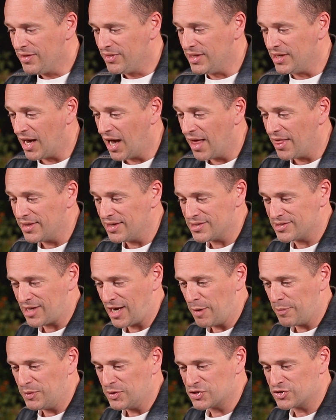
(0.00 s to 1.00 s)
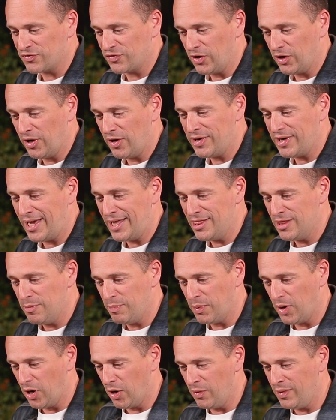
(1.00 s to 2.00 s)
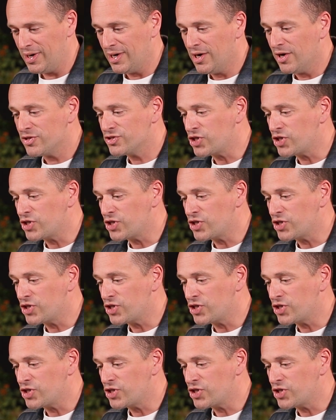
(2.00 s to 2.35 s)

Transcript: The other disciples followed in the boat,